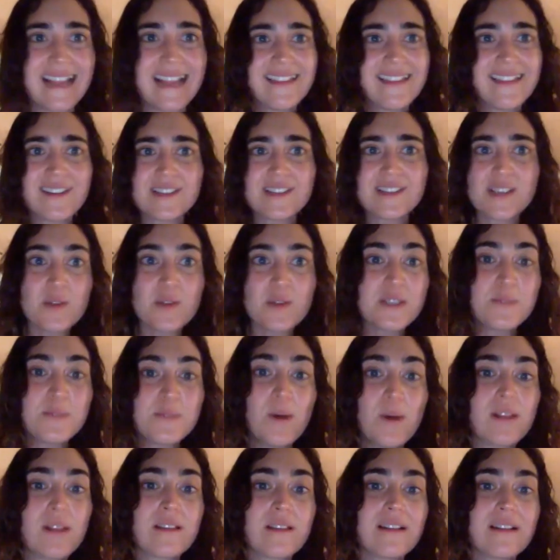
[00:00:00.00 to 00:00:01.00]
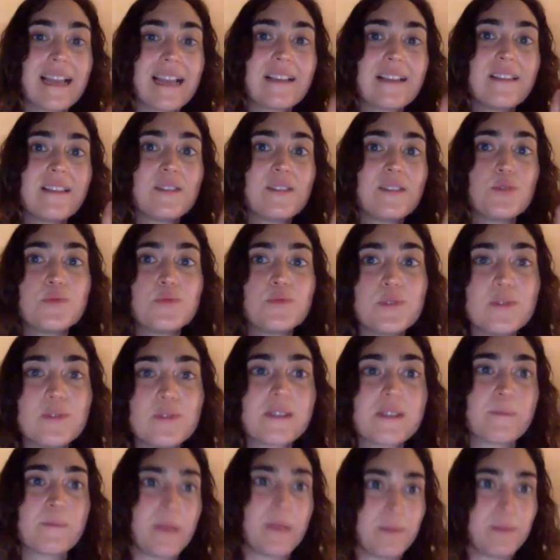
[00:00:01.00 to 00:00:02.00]
And they're so small, they're like the
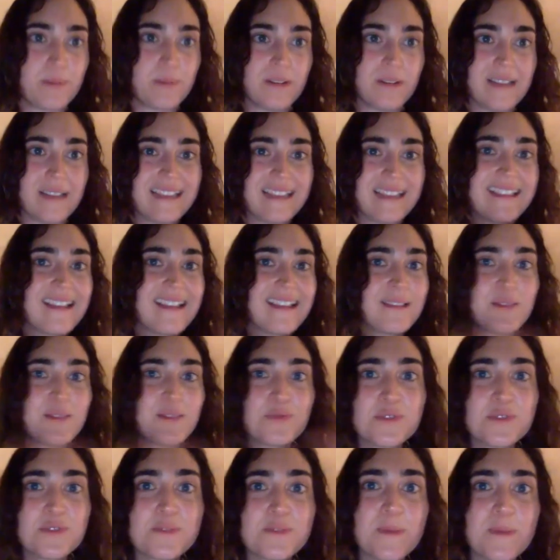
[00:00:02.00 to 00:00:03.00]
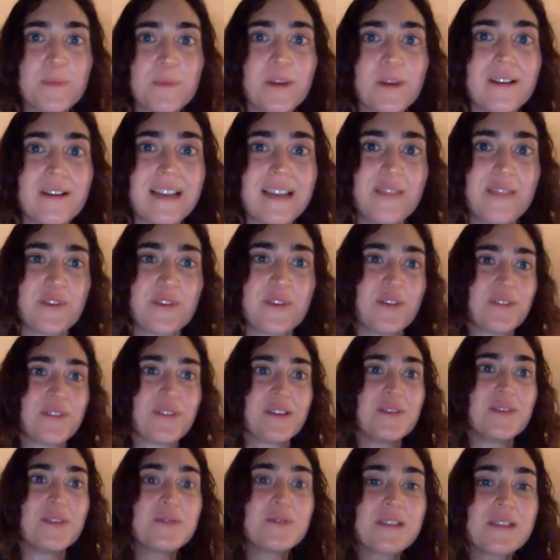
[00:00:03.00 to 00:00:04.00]
Druze people. And the Druze people are never on
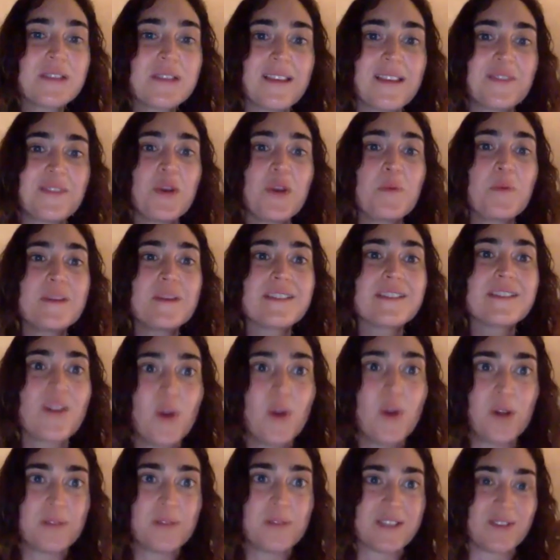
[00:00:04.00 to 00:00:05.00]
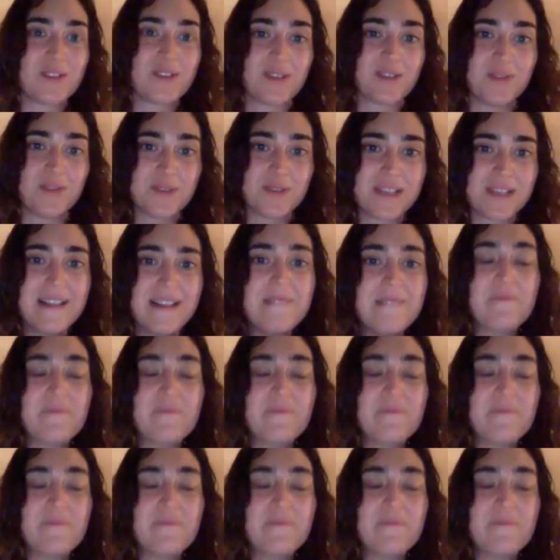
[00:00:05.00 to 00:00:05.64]
the news, and the Ethiopians are always on the news.